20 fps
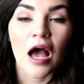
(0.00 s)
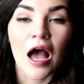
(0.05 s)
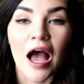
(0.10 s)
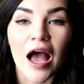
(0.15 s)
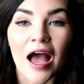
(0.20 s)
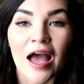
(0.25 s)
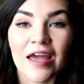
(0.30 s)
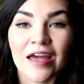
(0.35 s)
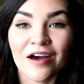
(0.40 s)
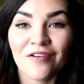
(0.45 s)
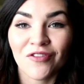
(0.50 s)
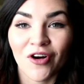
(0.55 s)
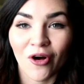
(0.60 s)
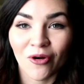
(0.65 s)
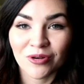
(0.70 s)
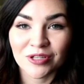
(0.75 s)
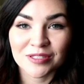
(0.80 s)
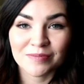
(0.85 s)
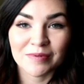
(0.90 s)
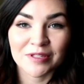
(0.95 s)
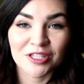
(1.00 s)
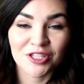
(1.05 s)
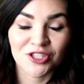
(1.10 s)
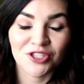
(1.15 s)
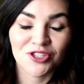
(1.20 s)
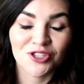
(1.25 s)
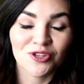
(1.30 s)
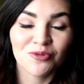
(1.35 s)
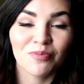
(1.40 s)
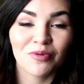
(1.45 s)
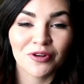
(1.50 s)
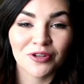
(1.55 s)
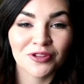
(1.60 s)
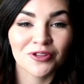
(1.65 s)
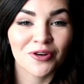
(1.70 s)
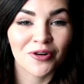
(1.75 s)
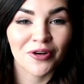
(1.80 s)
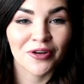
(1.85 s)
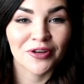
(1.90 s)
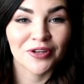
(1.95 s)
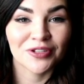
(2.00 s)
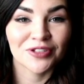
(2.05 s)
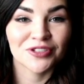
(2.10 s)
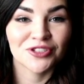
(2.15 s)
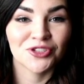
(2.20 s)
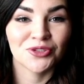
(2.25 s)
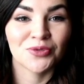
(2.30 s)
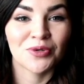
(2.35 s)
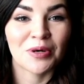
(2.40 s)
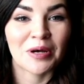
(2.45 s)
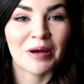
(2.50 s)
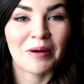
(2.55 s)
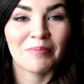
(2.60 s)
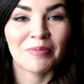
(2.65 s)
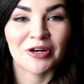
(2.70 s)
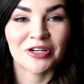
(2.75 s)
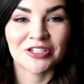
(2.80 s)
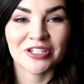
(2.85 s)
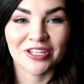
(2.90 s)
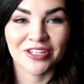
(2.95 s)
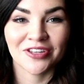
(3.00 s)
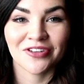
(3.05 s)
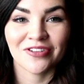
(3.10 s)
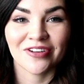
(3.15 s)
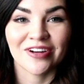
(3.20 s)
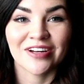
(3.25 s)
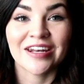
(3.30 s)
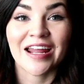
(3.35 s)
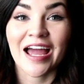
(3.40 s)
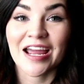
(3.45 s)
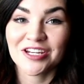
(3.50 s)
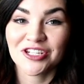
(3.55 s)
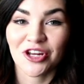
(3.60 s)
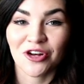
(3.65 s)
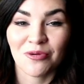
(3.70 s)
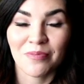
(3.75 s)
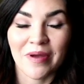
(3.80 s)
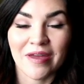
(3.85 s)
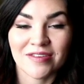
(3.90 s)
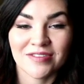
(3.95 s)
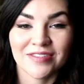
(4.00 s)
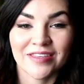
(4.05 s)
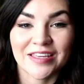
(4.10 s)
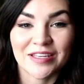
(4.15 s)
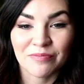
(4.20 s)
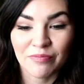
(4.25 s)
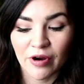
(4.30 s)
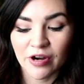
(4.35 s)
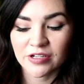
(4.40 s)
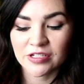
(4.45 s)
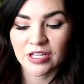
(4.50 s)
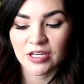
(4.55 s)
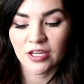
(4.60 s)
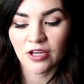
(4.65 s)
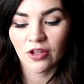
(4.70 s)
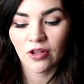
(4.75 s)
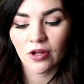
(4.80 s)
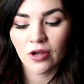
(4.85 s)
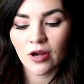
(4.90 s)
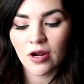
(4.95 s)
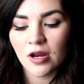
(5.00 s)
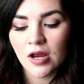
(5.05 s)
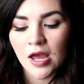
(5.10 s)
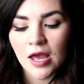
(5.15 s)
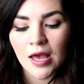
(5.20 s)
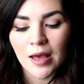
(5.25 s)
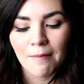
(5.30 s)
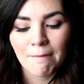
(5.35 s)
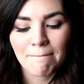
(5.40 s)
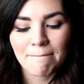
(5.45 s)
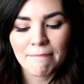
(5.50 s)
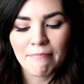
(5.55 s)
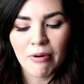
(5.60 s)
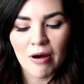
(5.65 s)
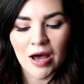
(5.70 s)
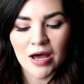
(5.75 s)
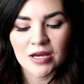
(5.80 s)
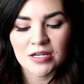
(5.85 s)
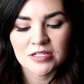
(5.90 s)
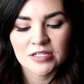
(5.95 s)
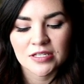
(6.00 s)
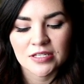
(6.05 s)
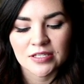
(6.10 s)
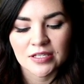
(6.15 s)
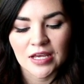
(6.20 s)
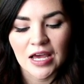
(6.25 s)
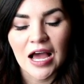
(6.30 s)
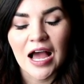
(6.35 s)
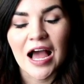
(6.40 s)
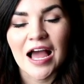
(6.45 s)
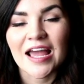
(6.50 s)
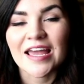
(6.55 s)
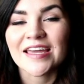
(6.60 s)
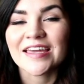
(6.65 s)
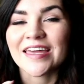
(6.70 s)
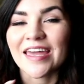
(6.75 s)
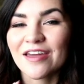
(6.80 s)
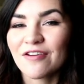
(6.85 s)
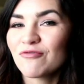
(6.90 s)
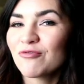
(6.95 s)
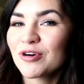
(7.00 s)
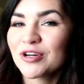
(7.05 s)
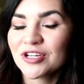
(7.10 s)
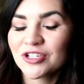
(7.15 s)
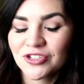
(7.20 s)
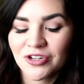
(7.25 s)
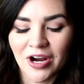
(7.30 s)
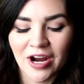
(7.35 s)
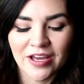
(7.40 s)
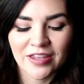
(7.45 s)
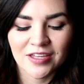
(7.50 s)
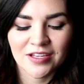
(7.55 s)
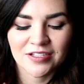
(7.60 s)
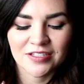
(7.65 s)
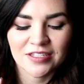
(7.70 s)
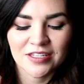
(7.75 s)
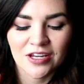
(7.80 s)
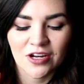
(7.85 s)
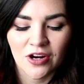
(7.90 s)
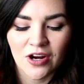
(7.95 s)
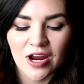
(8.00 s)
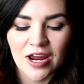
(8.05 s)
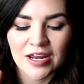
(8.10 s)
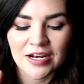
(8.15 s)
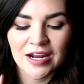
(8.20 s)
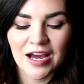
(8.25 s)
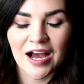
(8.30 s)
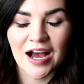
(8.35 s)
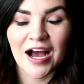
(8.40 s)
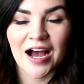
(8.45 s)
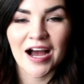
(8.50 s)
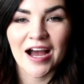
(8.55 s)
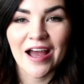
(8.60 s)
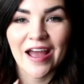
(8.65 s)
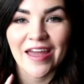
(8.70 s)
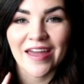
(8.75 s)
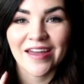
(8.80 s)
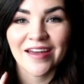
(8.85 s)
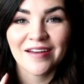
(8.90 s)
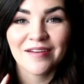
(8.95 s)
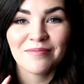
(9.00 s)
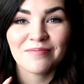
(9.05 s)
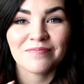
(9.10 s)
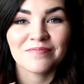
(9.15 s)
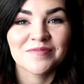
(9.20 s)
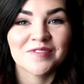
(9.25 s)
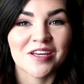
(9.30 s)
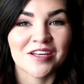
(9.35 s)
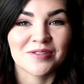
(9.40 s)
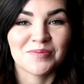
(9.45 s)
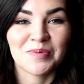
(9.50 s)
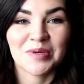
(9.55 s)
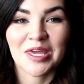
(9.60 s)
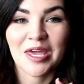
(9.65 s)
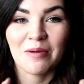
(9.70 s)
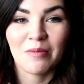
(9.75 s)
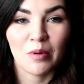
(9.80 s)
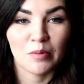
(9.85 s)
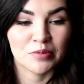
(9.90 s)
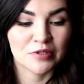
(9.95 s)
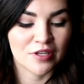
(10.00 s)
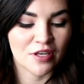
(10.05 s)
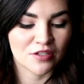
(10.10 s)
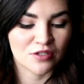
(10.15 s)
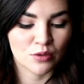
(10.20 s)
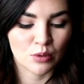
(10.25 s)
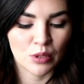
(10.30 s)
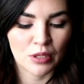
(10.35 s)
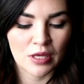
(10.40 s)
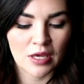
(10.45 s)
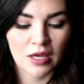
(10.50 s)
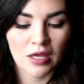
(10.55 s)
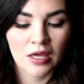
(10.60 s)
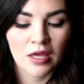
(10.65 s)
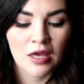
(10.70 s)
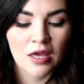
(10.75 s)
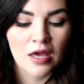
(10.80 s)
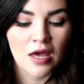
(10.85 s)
I have always been super loyal to an eyeshadow base in particular, but I gave one a try this year and I just became obsessed with it.